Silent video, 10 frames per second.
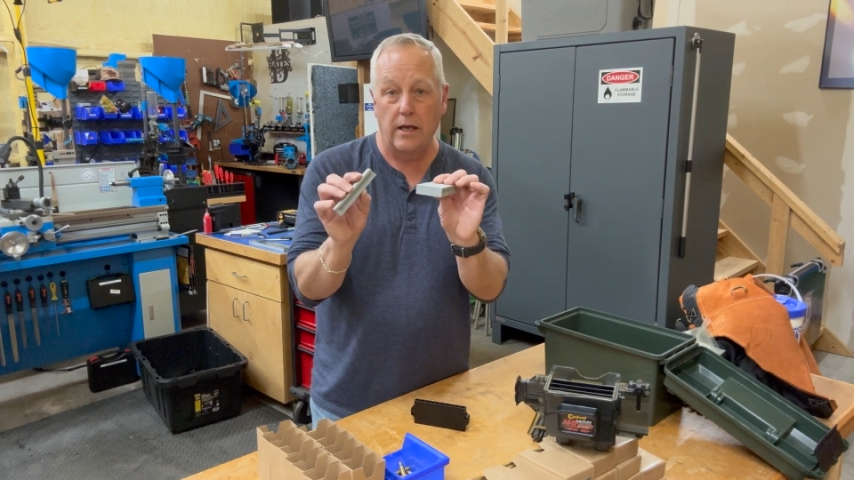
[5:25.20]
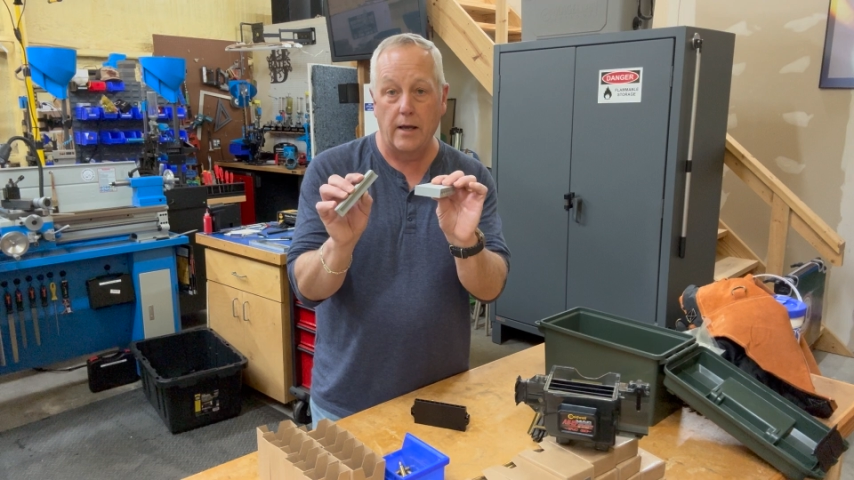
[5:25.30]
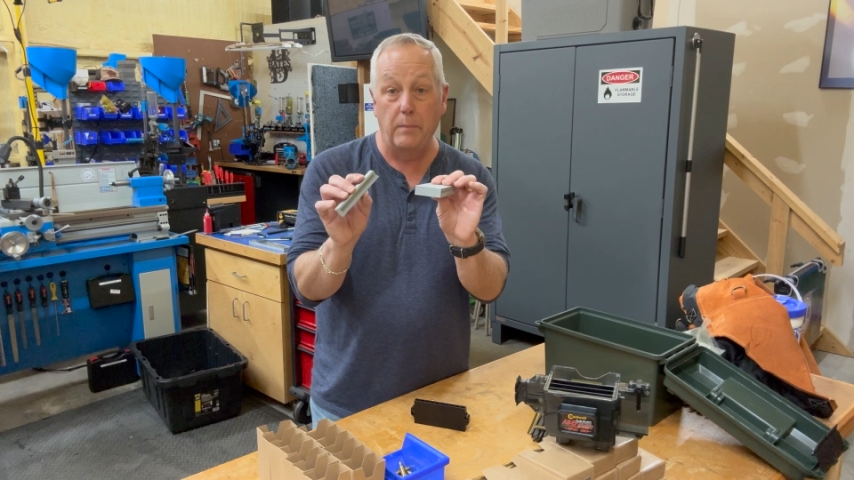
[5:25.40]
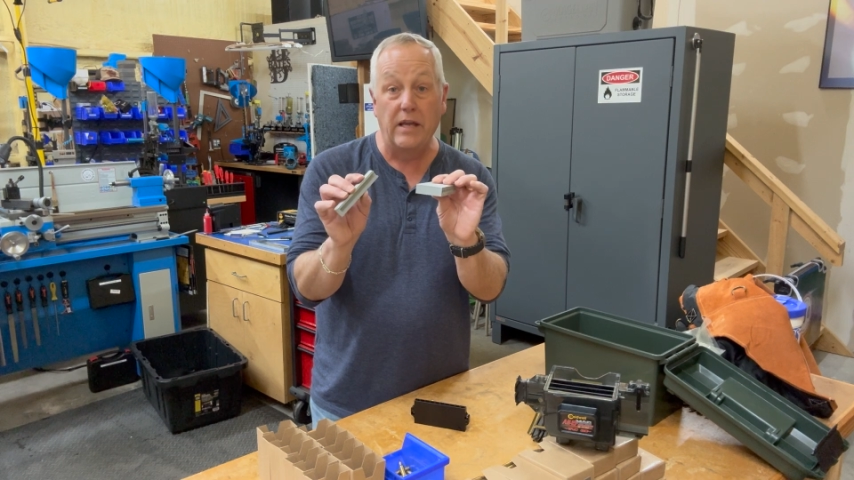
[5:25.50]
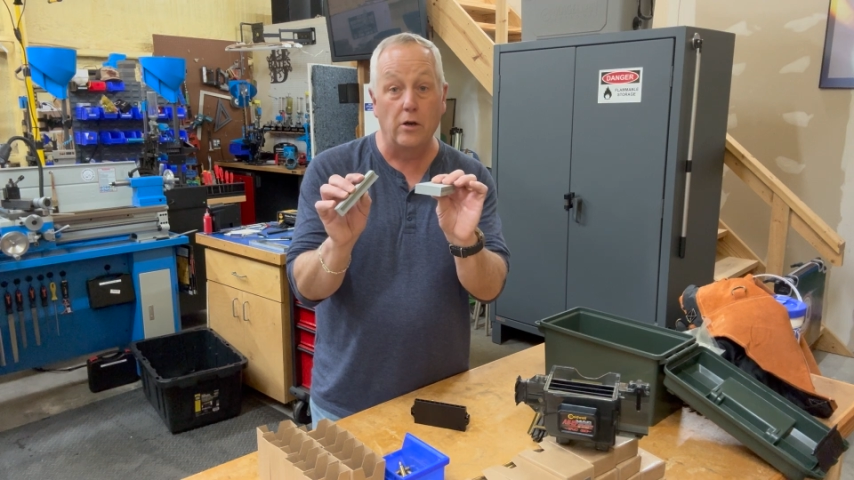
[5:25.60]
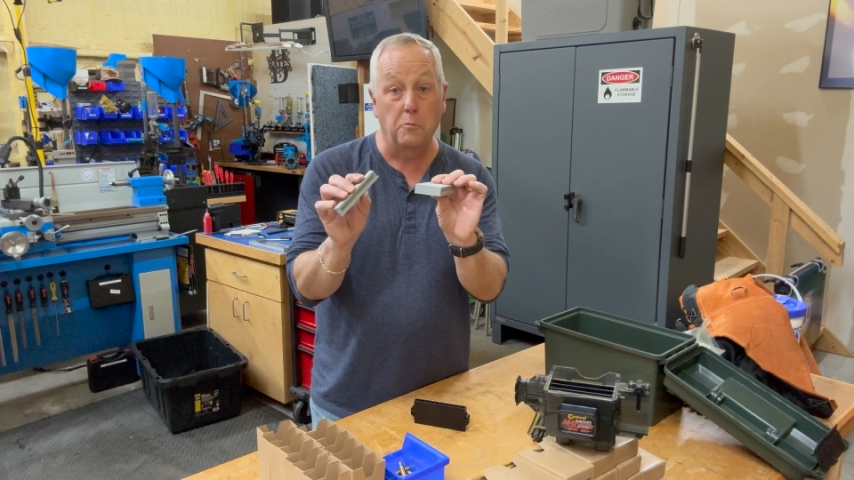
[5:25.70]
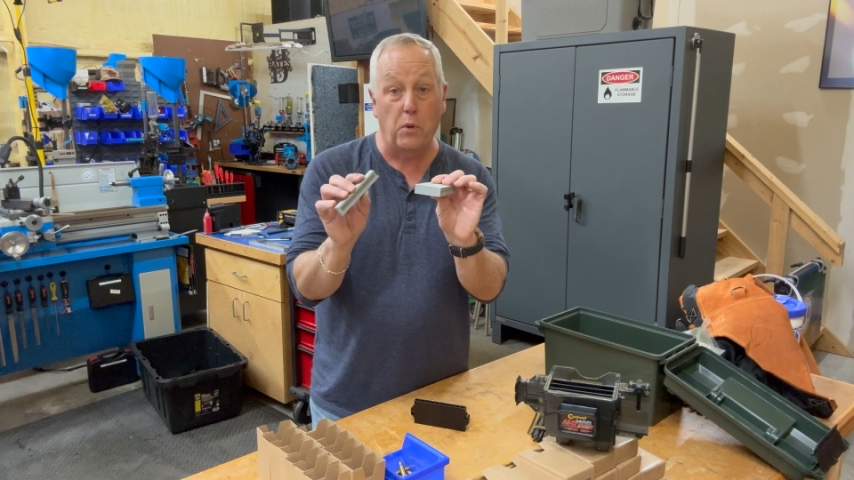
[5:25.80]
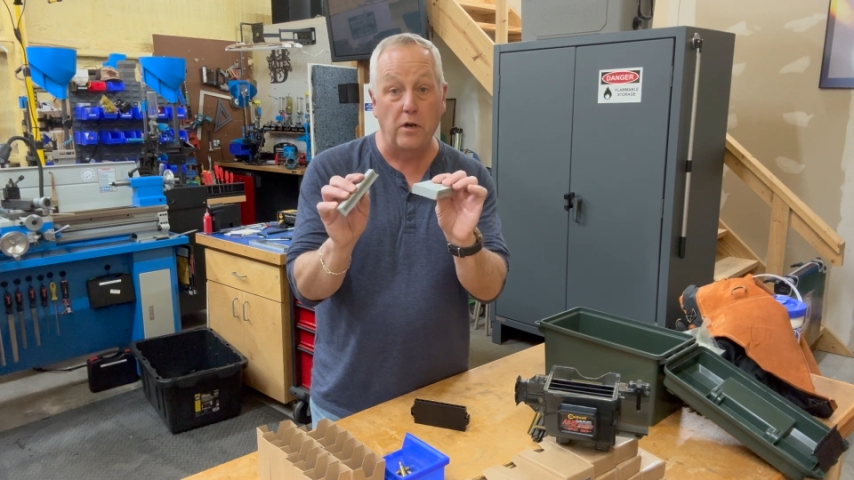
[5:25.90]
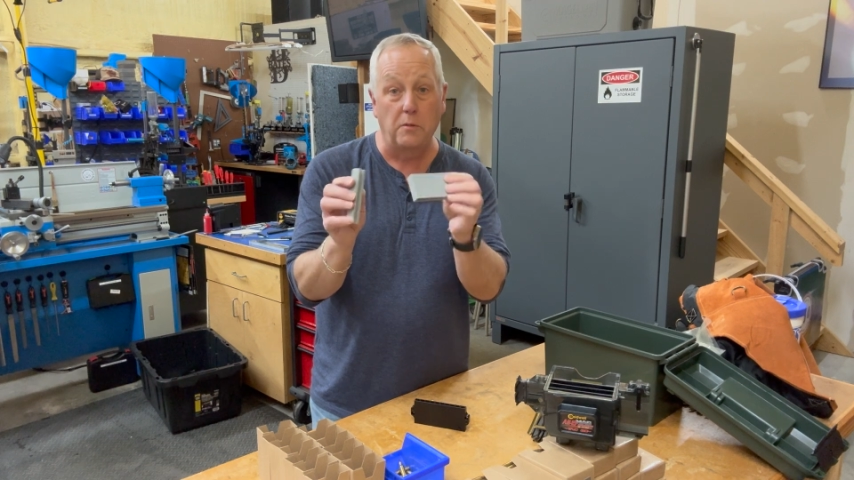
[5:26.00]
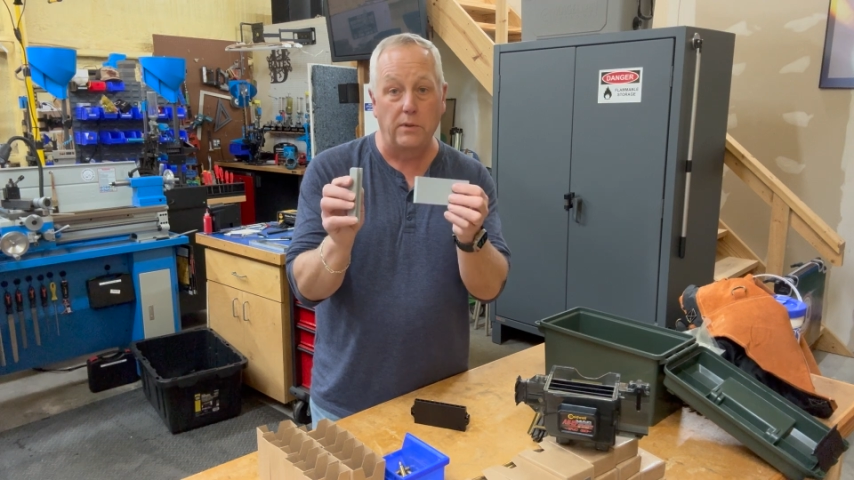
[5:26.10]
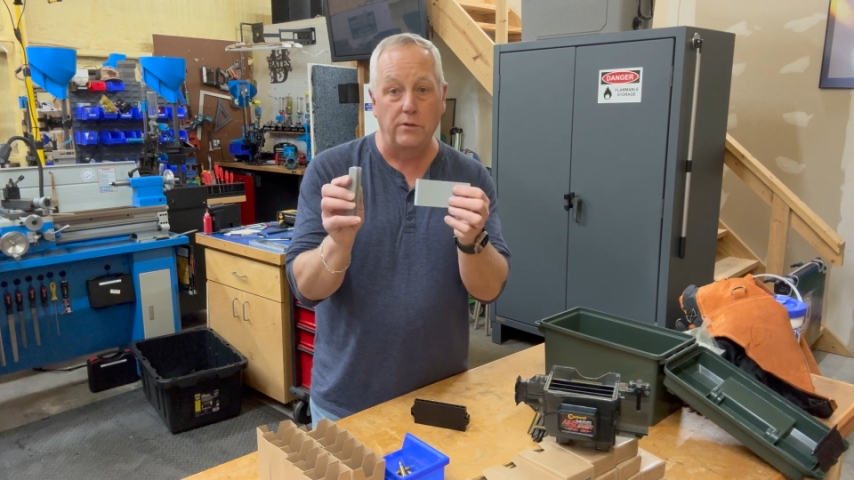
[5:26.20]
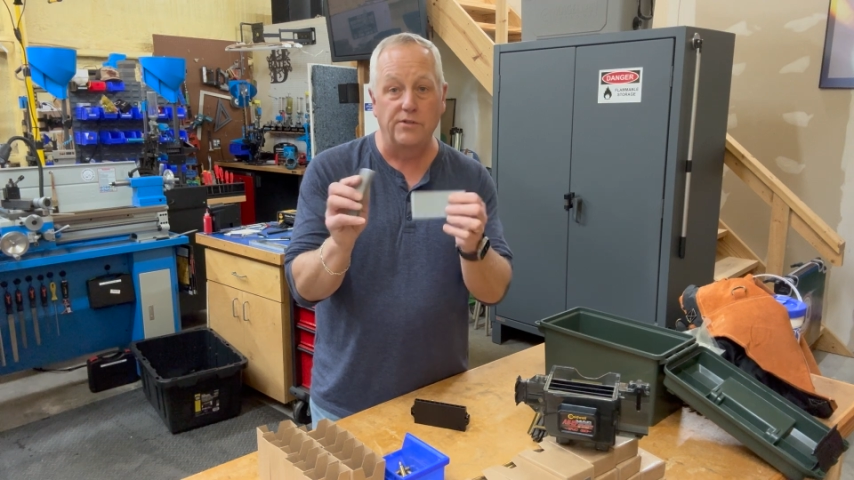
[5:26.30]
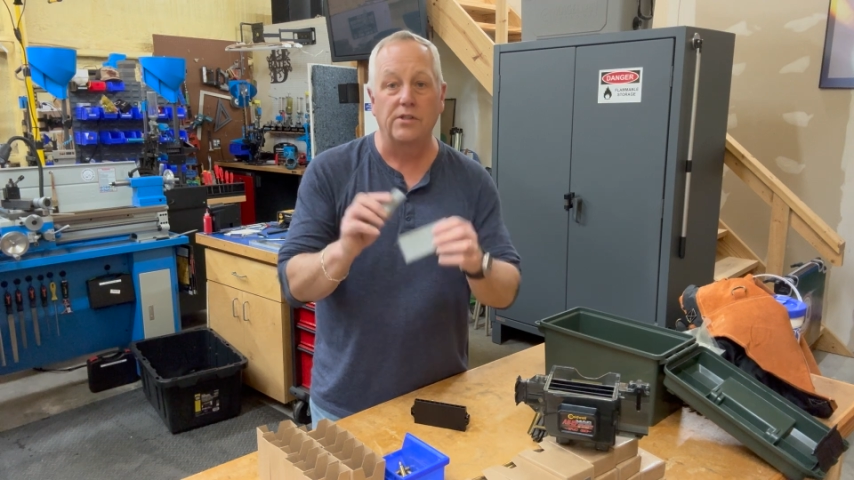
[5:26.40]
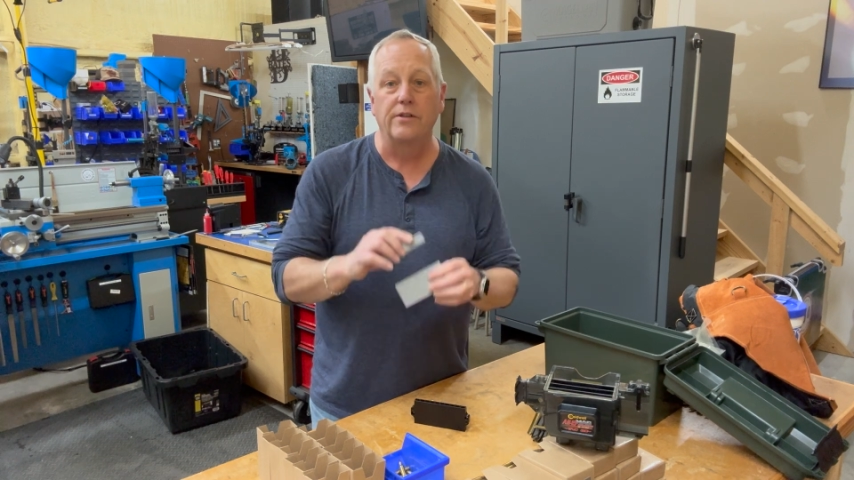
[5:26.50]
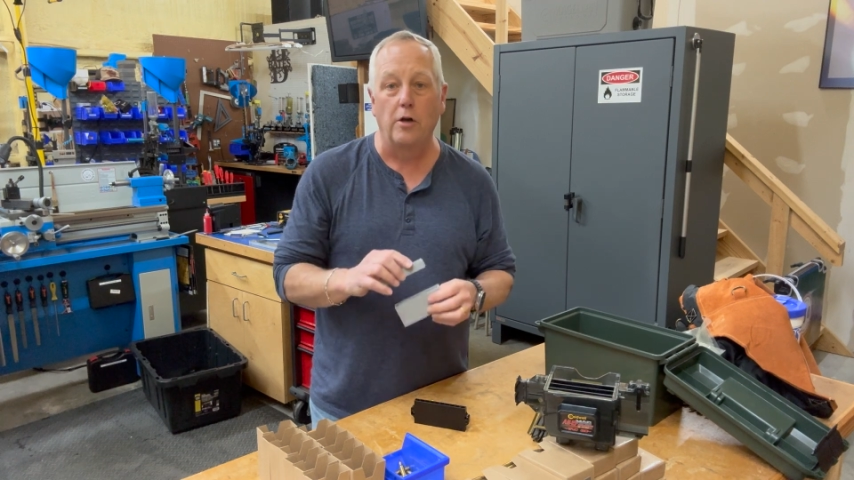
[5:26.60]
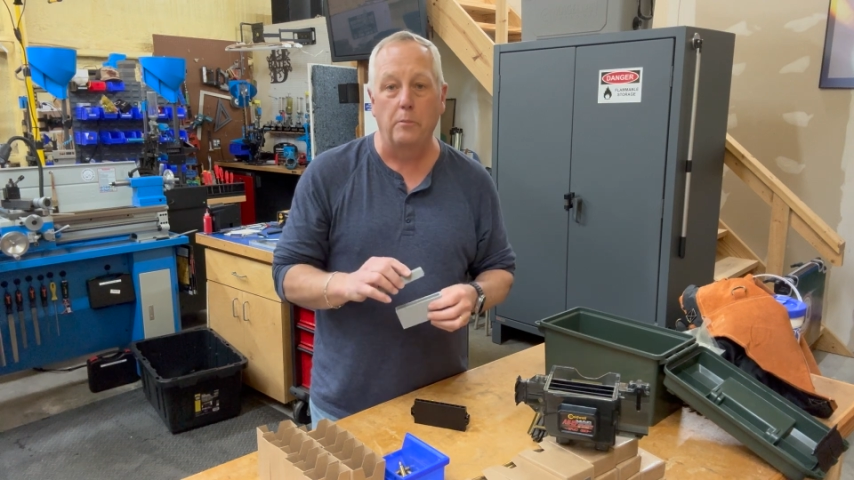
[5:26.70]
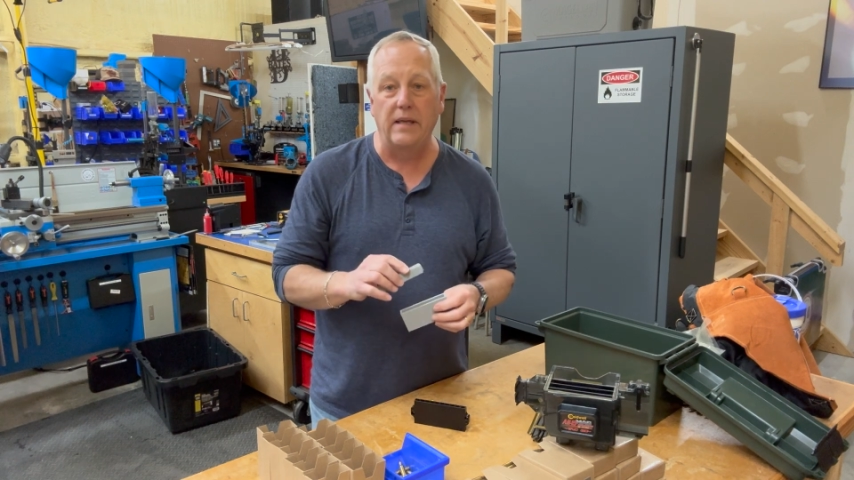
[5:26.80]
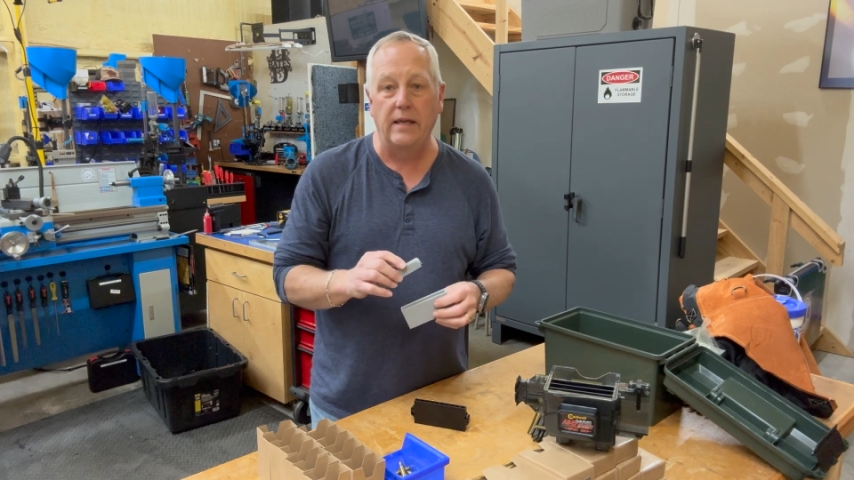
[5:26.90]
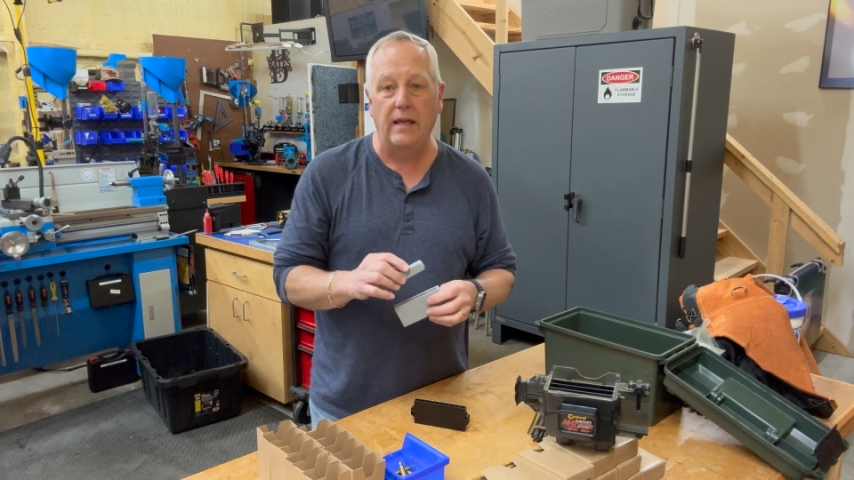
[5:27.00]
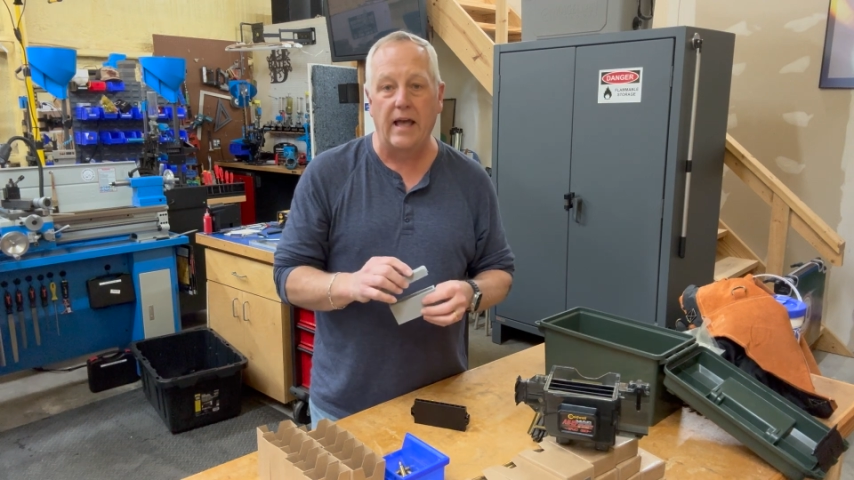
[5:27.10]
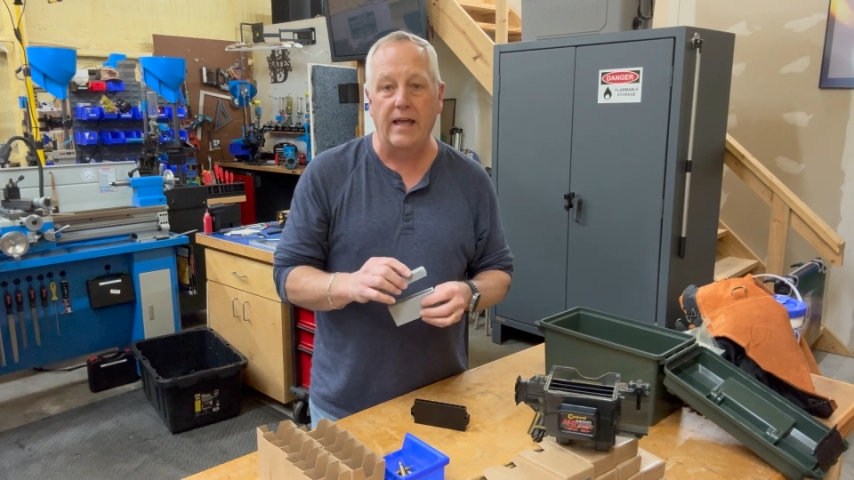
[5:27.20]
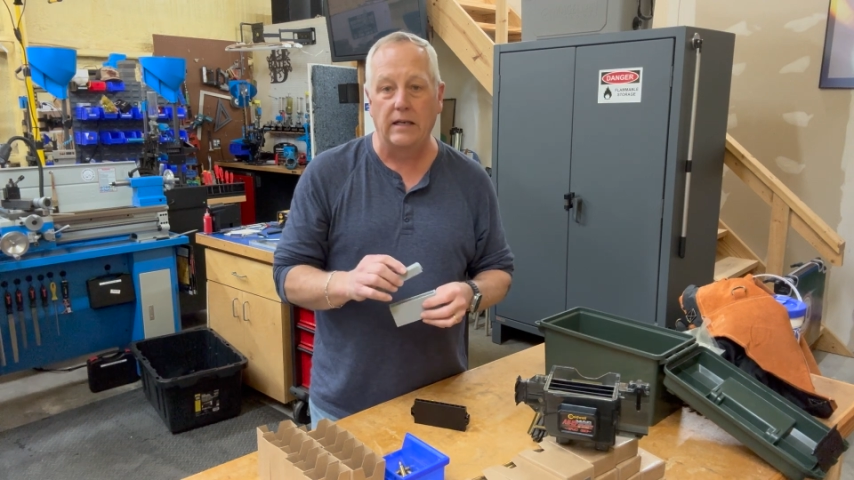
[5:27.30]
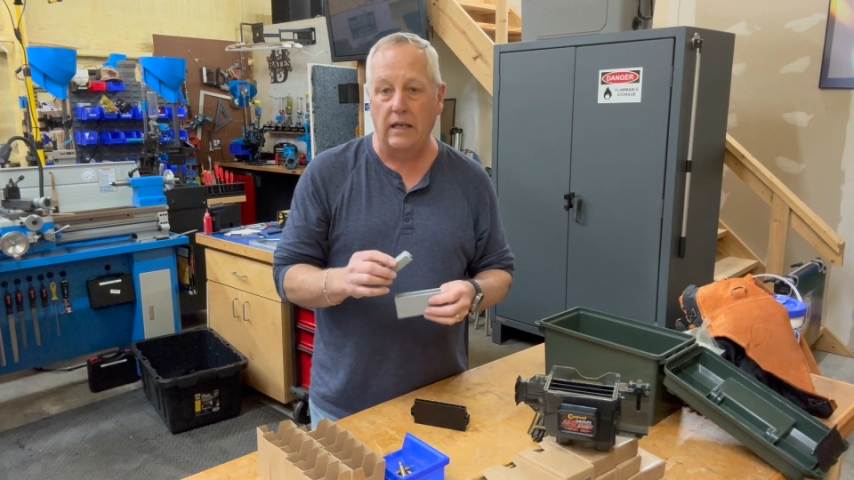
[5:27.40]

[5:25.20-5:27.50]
be on printables, and there'll be a